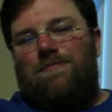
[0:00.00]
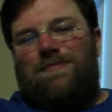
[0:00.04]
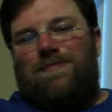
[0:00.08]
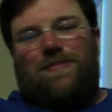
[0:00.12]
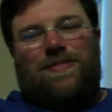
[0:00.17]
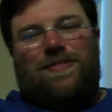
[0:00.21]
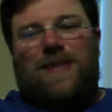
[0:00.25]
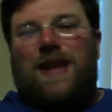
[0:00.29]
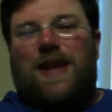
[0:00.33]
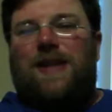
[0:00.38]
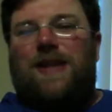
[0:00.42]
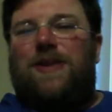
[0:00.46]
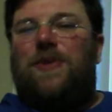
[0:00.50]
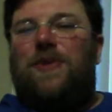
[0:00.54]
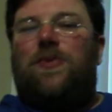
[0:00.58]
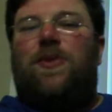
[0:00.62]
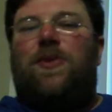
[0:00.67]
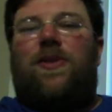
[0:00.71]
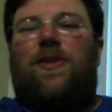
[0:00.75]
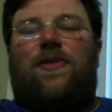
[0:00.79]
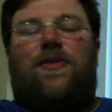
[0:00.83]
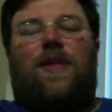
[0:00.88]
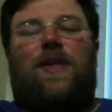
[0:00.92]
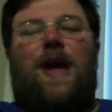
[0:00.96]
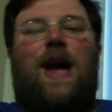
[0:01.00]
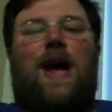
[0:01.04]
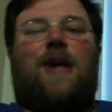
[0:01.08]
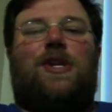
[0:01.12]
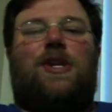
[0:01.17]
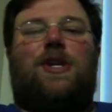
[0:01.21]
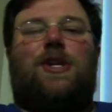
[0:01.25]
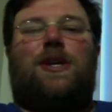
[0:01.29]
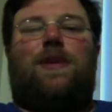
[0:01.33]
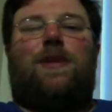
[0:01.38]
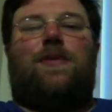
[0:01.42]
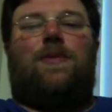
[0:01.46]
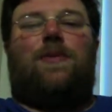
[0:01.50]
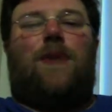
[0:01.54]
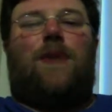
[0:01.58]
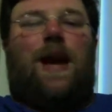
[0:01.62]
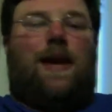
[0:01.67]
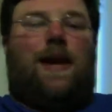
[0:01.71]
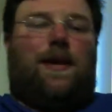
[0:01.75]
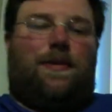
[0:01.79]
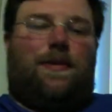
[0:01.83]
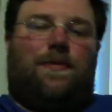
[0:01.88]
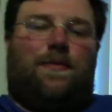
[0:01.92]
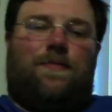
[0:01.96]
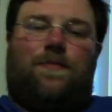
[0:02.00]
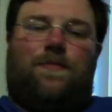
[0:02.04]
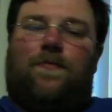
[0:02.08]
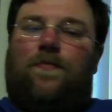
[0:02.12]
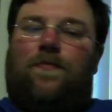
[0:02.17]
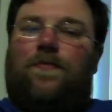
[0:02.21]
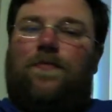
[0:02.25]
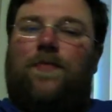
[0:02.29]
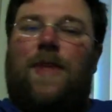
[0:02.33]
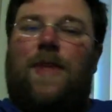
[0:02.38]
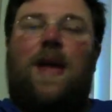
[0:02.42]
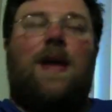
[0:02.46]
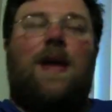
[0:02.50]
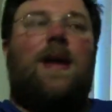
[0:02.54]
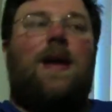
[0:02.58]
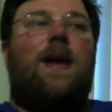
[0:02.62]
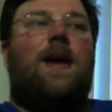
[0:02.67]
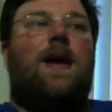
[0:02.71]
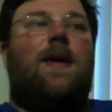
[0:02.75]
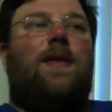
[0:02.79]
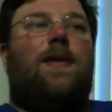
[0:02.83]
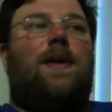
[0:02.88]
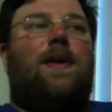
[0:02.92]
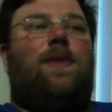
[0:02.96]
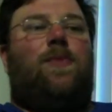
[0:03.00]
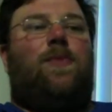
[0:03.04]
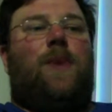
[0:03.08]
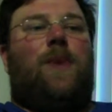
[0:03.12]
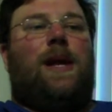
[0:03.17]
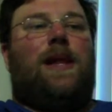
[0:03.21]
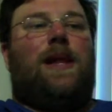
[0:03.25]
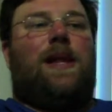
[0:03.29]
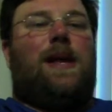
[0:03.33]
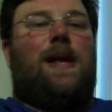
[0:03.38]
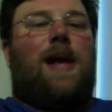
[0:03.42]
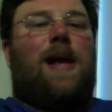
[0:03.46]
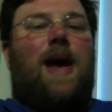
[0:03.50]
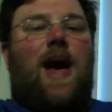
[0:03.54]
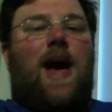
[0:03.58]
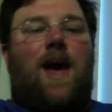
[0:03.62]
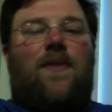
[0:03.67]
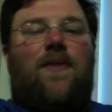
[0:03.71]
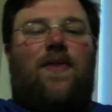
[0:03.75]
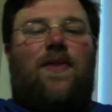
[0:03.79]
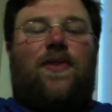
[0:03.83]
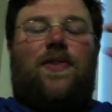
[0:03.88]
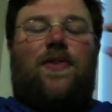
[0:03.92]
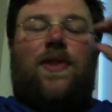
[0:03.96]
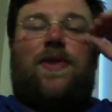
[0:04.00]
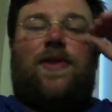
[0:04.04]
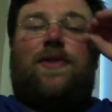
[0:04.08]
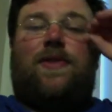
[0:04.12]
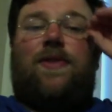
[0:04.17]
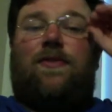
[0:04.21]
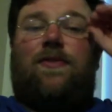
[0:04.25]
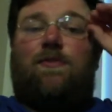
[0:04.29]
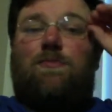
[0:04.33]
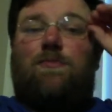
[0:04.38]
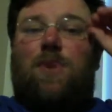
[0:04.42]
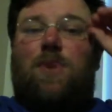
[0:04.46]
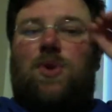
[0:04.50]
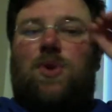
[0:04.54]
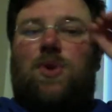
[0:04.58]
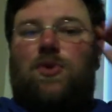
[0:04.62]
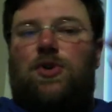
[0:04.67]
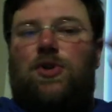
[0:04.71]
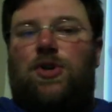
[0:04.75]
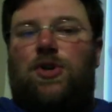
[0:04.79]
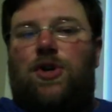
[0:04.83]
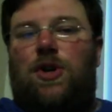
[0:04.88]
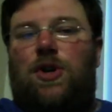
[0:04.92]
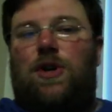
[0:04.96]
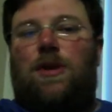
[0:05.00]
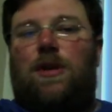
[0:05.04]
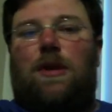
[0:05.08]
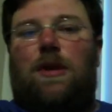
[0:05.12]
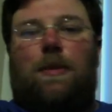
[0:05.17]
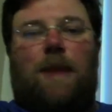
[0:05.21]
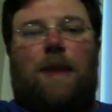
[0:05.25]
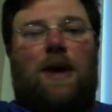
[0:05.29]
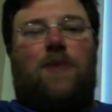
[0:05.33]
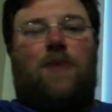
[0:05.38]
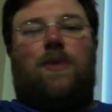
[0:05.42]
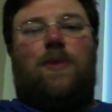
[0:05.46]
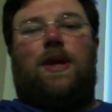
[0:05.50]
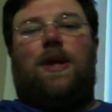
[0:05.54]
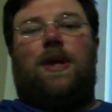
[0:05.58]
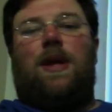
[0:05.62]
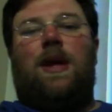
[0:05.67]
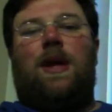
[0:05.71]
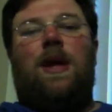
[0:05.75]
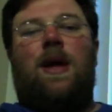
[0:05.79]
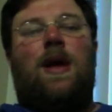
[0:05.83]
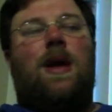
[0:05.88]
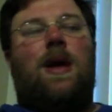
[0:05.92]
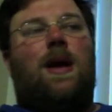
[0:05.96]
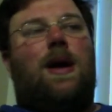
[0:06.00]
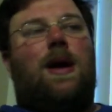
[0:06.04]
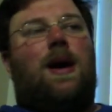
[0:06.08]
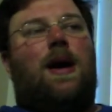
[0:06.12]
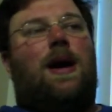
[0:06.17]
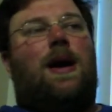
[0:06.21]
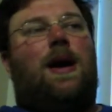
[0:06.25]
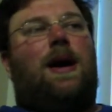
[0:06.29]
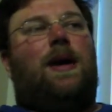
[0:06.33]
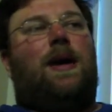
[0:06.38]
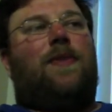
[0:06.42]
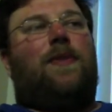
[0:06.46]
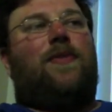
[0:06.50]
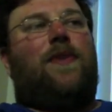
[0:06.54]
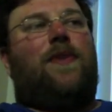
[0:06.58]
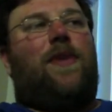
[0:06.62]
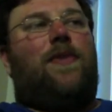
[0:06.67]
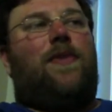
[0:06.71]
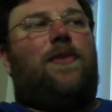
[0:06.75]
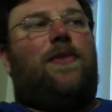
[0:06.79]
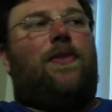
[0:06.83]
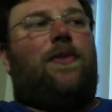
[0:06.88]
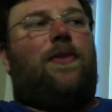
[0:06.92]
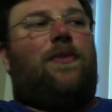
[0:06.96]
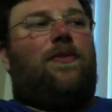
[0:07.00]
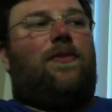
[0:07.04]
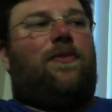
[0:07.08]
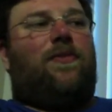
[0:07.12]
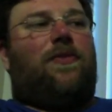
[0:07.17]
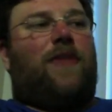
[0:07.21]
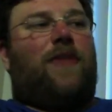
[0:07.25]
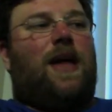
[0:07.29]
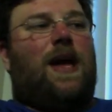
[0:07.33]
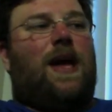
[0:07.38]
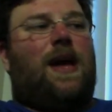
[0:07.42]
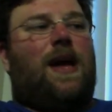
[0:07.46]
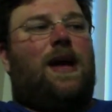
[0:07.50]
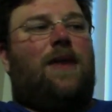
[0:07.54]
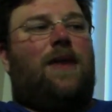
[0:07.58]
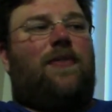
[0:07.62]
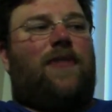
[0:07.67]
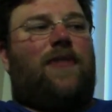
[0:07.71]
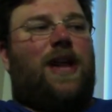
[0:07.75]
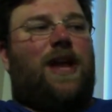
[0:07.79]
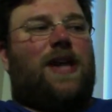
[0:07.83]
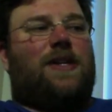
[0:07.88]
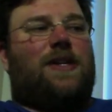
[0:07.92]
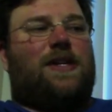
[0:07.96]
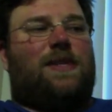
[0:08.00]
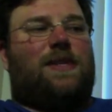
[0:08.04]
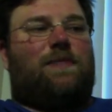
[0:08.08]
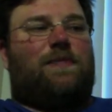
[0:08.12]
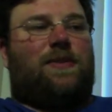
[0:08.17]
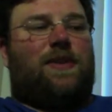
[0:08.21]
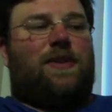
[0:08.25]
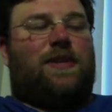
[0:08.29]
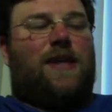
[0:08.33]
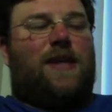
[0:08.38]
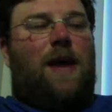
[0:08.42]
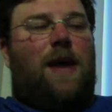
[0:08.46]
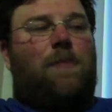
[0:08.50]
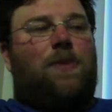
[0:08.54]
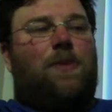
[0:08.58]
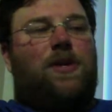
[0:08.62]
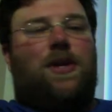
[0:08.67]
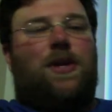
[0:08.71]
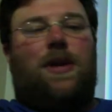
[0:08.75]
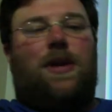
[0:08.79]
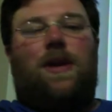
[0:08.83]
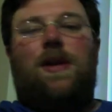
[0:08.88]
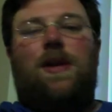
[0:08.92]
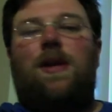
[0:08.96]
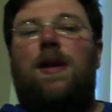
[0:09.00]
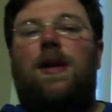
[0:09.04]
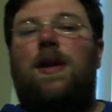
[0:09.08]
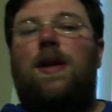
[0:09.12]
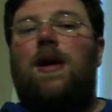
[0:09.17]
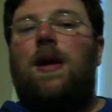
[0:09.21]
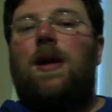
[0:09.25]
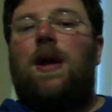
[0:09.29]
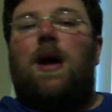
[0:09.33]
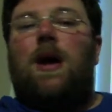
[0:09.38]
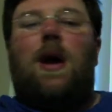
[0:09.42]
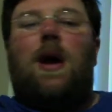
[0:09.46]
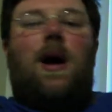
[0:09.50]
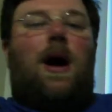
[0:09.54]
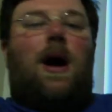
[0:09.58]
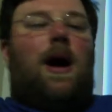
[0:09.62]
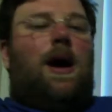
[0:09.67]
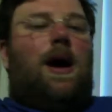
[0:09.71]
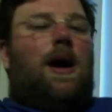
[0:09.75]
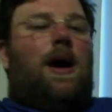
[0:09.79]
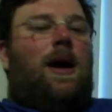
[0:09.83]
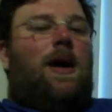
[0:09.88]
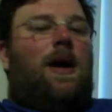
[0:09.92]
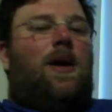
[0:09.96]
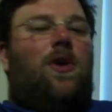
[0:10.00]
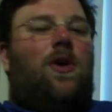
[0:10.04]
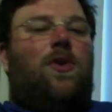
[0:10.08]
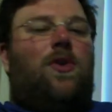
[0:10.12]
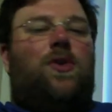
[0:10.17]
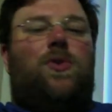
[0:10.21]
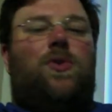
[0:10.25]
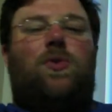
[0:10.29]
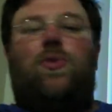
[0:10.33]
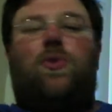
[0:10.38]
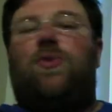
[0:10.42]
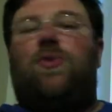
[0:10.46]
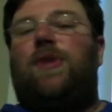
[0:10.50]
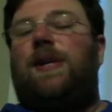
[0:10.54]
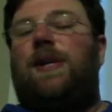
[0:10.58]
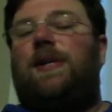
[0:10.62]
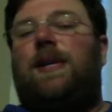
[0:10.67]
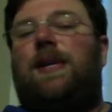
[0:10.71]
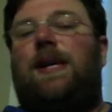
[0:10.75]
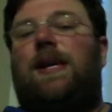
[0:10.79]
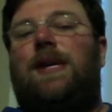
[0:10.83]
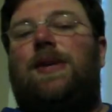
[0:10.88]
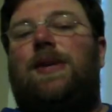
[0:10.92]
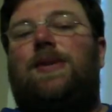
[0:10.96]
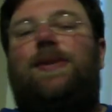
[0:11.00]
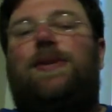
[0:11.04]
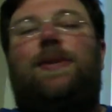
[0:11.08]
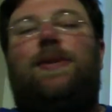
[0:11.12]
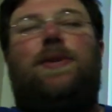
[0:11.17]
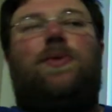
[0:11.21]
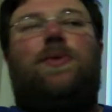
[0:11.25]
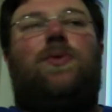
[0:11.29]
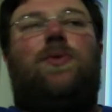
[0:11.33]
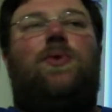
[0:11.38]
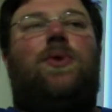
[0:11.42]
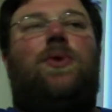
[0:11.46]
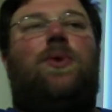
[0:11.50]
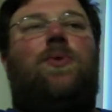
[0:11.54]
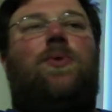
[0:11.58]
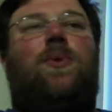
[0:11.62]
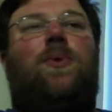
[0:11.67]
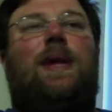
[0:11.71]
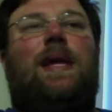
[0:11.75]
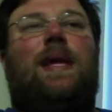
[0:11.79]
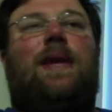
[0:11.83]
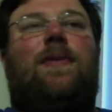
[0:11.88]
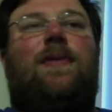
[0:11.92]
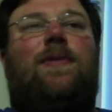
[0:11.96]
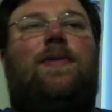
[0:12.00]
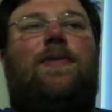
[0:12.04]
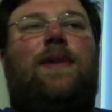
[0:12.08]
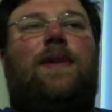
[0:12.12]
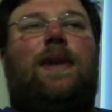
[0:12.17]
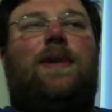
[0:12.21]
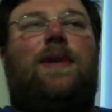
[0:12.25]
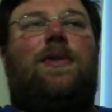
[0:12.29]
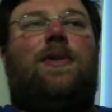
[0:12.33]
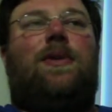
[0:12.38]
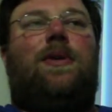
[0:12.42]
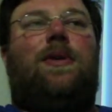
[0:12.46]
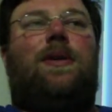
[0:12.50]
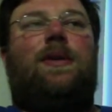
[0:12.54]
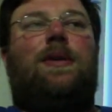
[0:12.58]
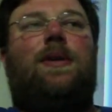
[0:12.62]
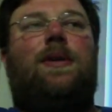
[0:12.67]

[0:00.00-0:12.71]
they do the Flash right. They really have a sense of motion about what a sense of Flash's perception, all the cool things he can do. You really feel